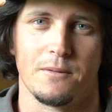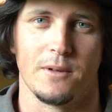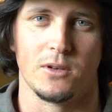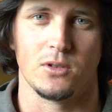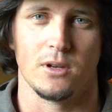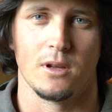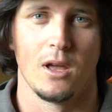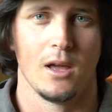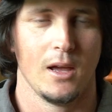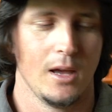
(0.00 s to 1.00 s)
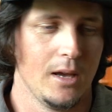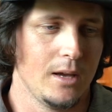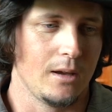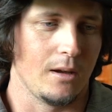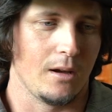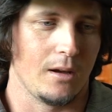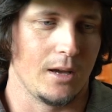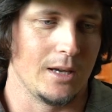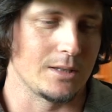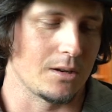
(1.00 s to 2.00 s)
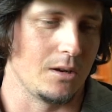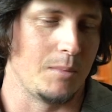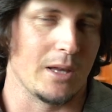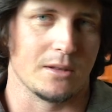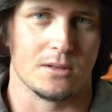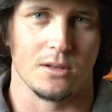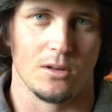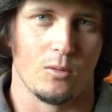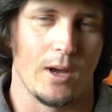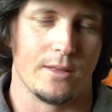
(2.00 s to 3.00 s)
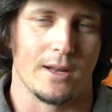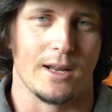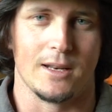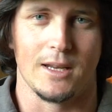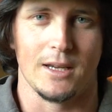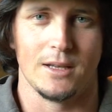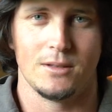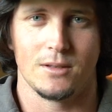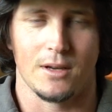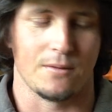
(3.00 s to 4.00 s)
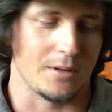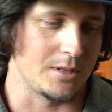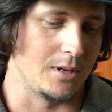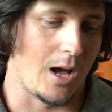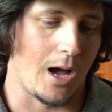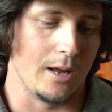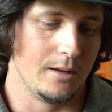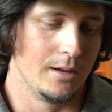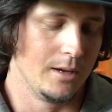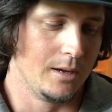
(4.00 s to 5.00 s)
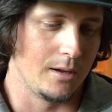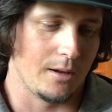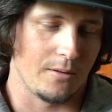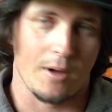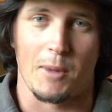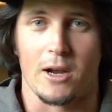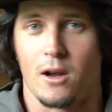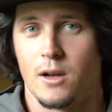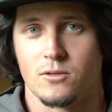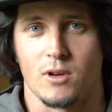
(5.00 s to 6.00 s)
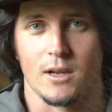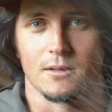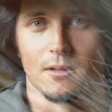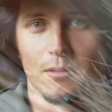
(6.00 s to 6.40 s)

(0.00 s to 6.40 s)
fishing? Is it going to make the silhouette that it needs? If it's not, am I contrasting the